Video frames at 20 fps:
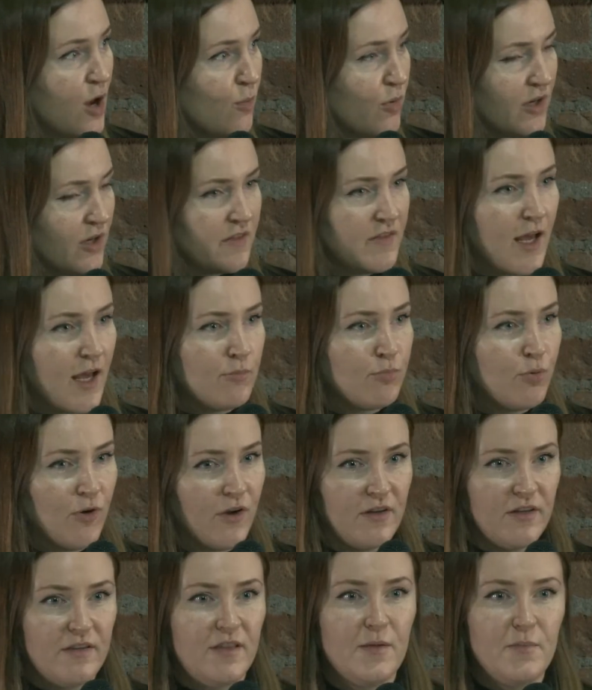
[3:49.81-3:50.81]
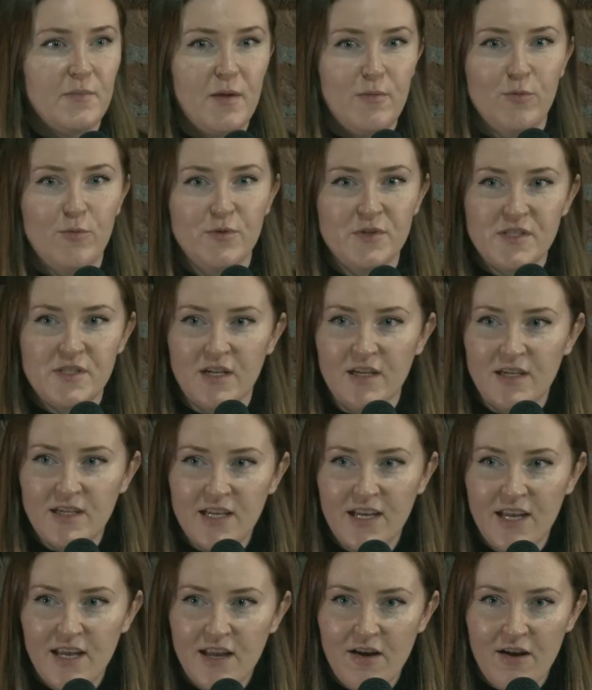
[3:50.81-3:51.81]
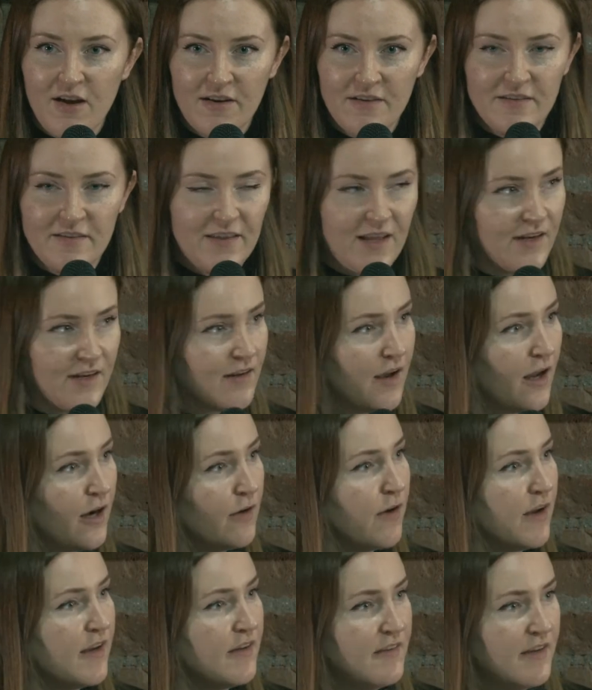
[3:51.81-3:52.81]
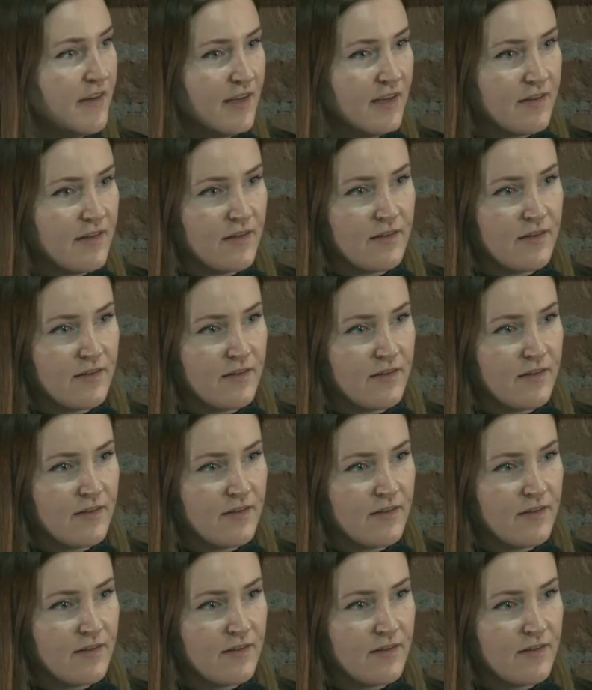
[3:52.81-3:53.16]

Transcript: but at that point, I think people were still clinging on to that kind of idea